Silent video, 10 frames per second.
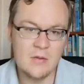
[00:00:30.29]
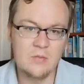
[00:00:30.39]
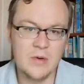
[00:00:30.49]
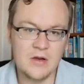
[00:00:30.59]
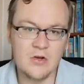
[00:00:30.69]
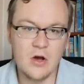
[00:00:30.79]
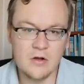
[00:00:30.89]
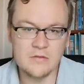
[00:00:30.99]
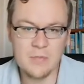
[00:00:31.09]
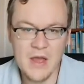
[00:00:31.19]
but
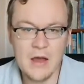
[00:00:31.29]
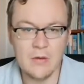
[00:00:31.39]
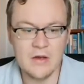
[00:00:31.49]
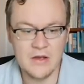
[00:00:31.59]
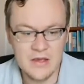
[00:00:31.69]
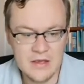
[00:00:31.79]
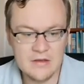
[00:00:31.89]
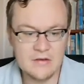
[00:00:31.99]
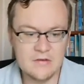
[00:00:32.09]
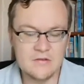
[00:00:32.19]
God's power
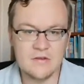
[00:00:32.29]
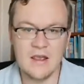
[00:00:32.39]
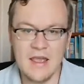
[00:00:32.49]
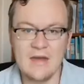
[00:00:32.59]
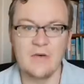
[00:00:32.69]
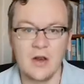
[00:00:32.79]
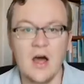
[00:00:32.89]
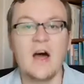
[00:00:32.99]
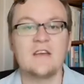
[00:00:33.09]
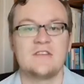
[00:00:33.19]
is
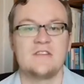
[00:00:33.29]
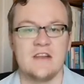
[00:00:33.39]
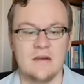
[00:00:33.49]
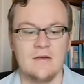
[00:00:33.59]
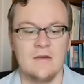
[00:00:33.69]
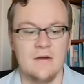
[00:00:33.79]
everlasting.